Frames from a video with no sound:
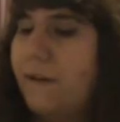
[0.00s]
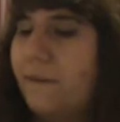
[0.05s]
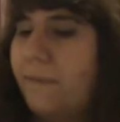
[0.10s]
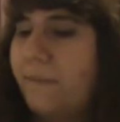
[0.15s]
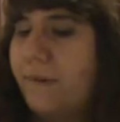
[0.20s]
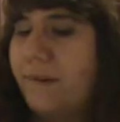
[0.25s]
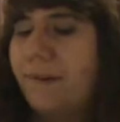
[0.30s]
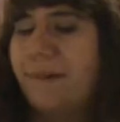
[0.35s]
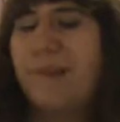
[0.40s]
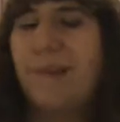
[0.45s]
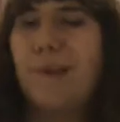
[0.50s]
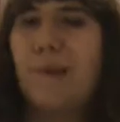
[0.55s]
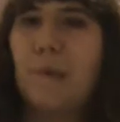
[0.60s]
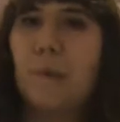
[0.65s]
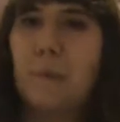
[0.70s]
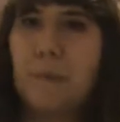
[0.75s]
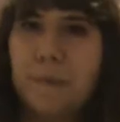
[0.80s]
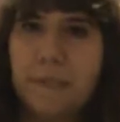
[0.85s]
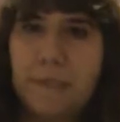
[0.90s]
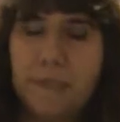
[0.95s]
but
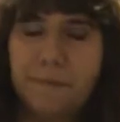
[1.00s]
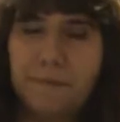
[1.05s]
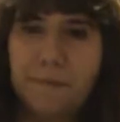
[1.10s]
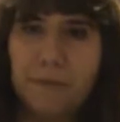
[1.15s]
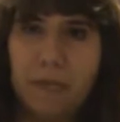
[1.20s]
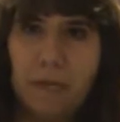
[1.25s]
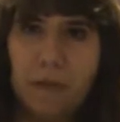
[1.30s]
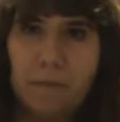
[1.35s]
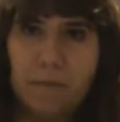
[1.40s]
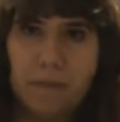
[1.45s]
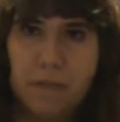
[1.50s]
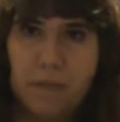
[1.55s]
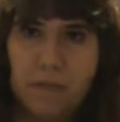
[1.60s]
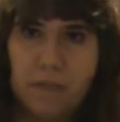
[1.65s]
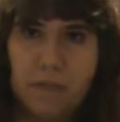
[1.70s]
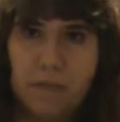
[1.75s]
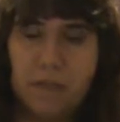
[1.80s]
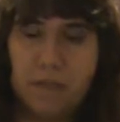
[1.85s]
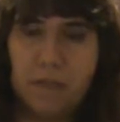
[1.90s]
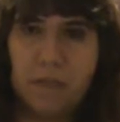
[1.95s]
enough stuffing up, so I
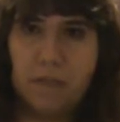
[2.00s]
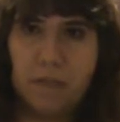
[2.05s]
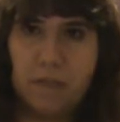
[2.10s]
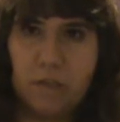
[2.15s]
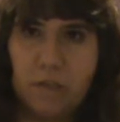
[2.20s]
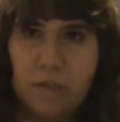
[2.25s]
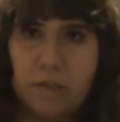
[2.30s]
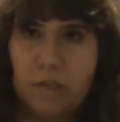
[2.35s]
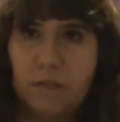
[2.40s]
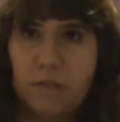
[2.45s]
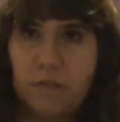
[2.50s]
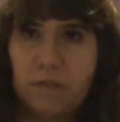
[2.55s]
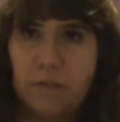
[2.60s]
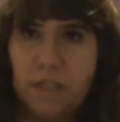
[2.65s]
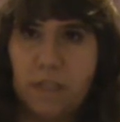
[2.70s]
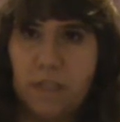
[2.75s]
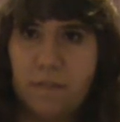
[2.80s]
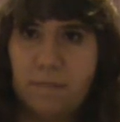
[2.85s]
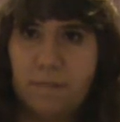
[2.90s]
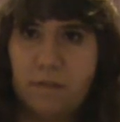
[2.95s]
changed to
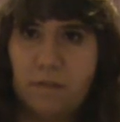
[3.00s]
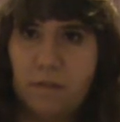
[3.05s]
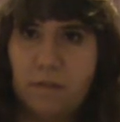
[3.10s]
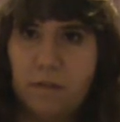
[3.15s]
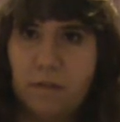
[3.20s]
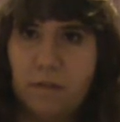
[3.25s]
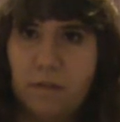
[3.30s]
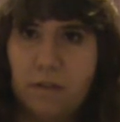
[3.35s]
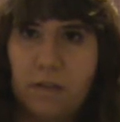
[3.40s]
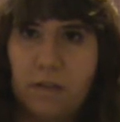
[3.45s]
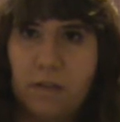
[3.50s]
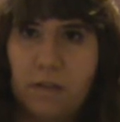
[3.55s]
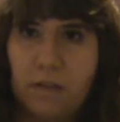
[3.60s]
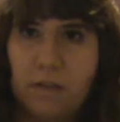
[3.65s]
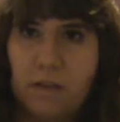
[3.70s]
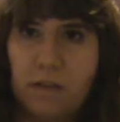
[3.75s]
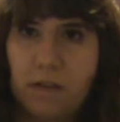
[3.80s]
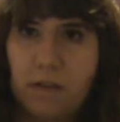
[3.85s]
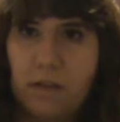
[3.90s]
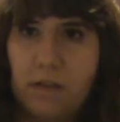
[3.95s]
Samsung, and
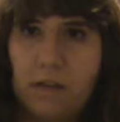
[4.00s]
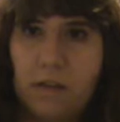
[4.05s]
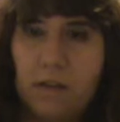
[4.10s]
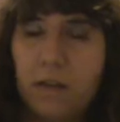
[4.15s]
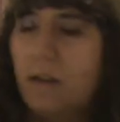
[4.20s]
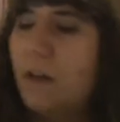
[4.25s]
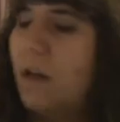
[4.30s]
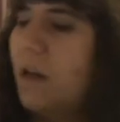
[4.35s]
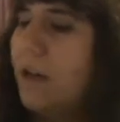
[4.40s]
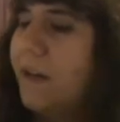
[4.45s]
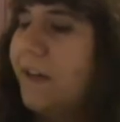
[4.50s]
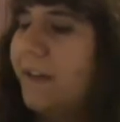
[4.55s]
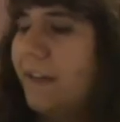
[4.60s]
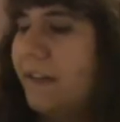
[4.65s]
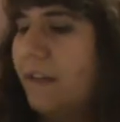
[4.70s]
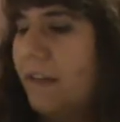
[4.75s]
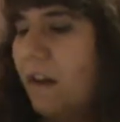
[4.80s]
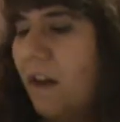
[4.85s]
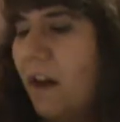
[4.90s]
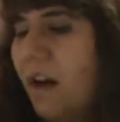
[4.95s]

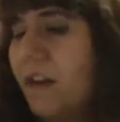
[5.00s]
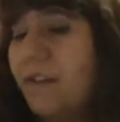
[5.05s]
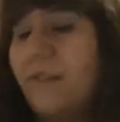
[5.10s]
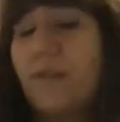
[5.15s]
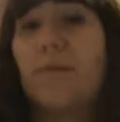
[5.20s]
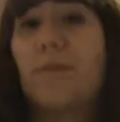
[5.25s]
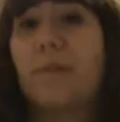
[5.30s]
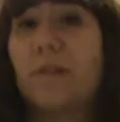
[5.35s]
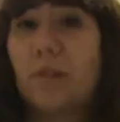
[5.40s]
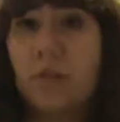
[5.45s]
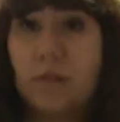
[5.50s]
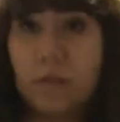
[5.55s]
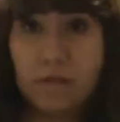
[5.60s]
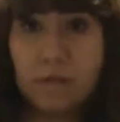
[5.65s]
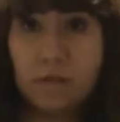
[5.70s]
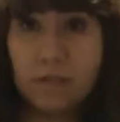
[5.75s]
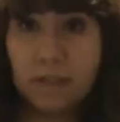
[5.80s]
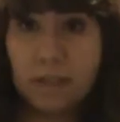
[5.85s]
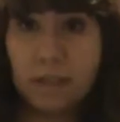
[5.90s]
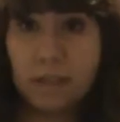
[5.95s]
I had no
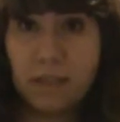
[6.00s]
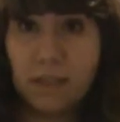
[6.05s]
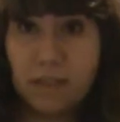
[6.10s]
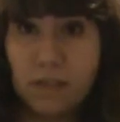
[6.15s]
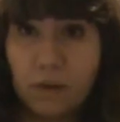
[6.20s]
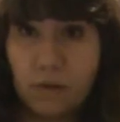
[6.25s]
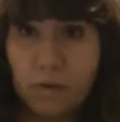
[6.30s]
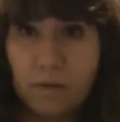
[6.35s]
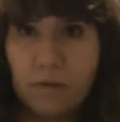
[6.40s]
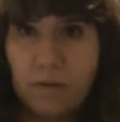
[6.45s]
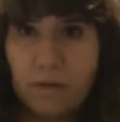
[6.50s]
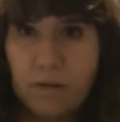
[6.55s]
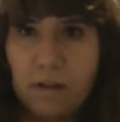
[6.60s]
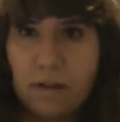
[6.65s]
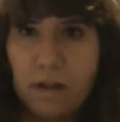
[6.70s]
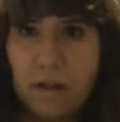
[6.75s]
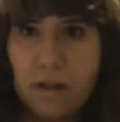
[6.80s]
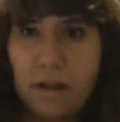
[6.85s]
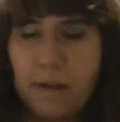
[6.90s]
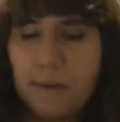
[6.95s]
issues. So
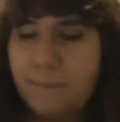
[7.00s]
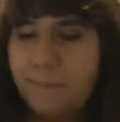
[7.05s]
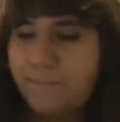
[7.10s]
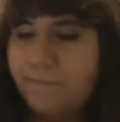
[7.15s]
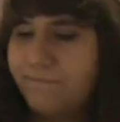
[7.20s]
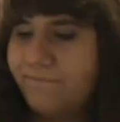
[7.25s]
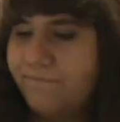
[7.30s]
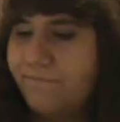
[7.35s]
I'm